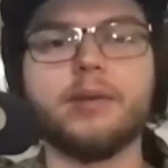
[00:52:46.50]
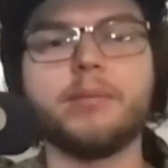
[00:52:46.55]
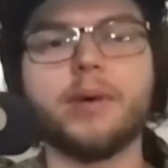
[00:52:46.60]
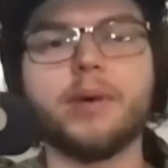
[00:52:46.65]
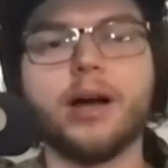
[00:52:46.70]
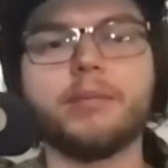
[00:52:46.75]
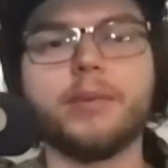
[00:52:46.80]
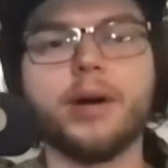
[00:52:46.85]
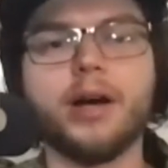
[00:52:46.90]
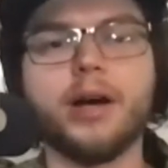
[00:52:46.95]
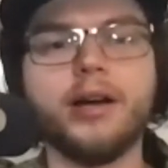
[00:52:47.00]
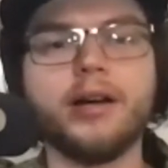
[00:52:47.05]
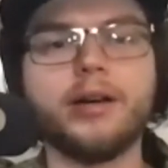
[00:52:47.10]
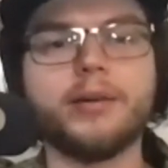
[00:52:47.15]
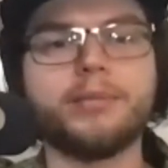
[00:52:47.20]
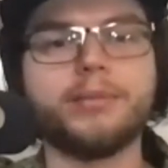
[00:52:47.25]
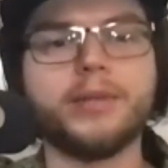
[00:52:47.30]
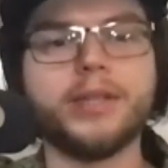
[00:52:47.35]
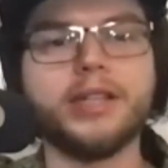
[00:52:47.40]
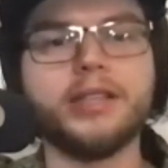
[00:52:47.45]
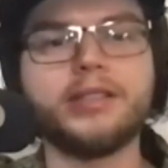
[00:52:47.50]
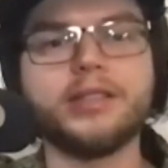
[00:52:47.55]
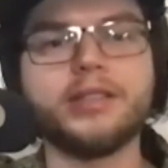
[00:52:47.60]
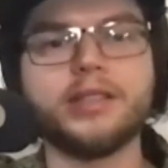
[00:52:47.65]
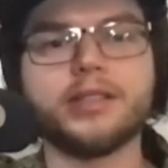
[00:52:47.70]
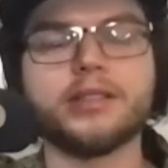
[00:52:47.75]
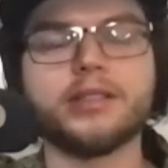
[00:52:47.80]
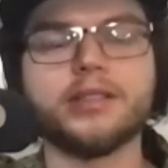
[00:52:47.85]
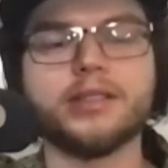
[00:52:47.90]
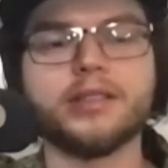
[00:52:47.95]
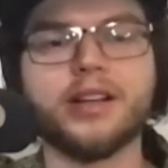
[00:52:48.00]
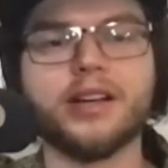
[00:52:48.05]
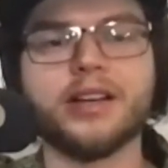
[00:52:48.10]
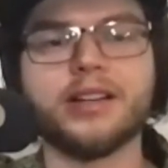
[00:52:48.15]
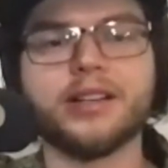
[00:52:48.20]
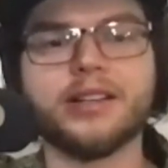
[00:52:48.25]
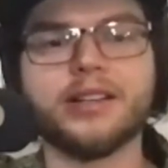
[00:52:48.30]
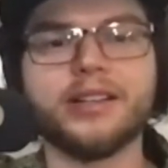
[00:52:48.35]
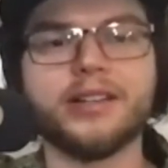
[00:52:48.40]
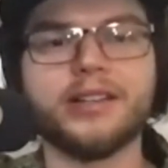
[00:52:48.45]
I'm on a decent,
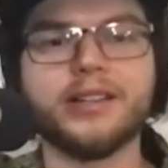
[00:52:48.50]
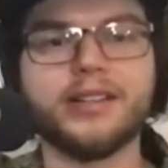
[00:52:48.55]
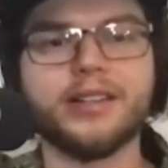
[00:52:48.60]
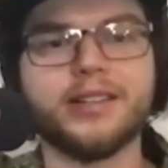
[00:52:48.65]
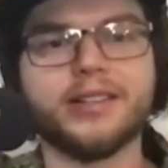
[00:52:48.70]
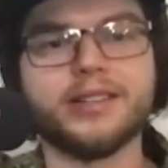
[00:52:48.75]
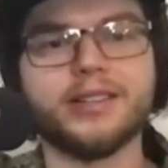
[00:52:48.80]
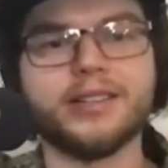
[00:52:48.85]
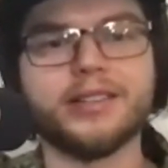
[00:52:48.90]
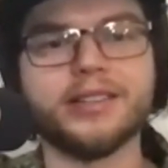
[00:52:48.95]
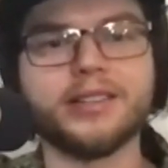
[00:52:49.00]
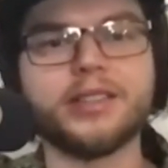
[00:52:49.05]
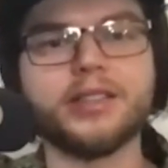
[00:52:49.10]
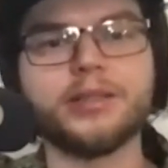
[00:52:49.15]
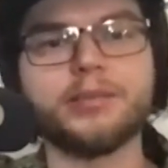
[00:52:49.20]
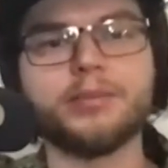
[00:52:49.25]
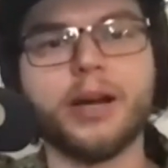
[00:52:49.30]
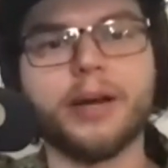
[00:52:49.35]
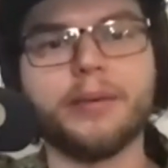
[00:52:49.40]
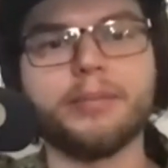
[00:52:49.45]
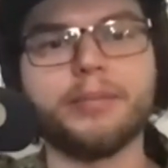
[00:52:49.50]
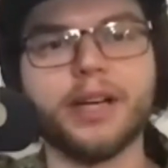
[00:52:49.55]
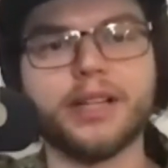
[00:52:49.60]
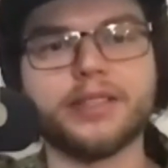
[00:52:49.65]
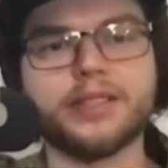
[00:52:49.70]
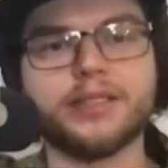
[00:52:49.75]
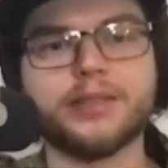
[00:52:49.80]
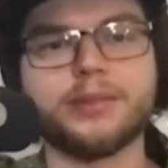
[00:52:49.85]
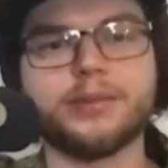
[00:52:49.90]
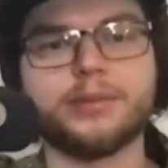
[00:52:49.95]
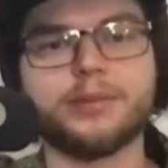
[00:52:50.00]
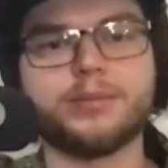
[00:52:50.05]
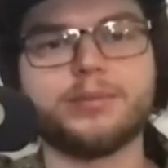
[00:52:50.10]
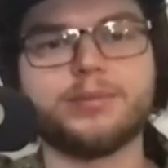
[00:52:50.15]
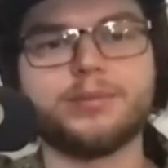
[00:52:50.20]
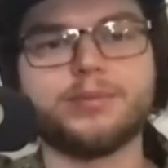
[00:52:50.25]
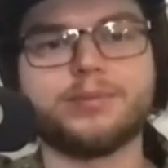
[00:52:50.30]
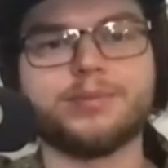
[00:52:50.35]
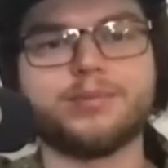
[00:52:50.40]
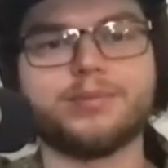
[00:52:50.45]
like, this is my best
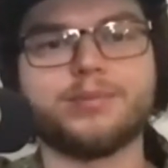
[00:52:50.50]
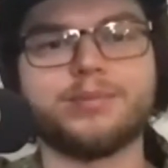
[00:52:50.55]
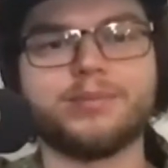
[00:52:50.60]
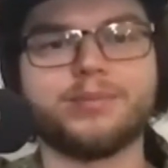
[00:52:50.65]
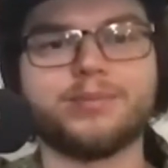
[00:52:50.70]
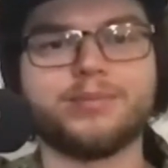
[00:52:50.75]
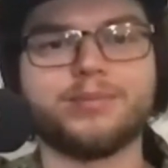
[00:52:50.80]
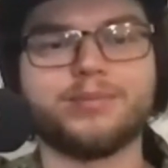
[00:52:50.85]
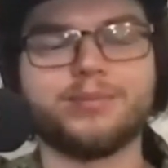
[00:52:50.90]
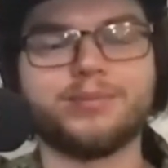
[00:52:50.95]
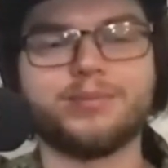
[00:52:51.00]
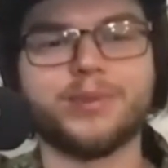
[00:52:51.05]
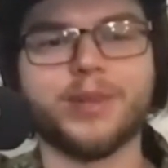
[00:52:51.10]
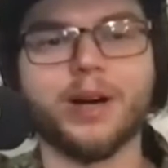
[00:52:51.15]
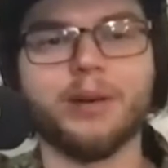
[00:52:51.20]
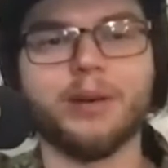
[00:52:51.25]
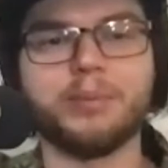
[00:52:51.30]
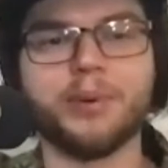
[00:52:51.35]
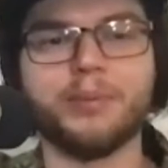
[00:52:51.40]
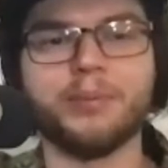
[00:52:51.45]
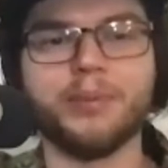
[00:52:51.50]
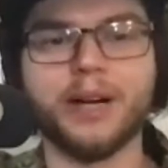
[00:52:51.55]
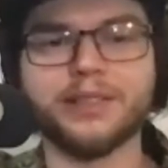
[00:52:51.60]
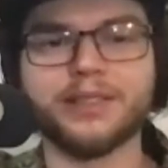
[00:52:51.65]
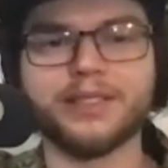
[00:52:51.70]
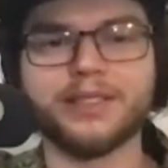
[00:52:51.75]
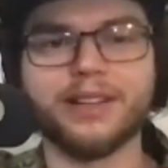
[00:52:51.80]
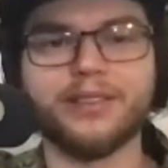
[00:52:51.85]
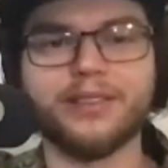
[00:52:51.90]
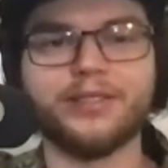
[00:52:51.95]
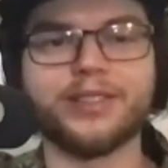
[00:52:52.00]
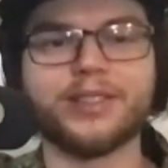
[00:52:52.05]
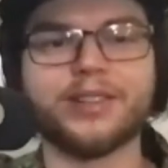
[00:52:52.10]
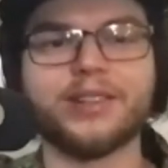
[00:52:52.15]
couple months ever on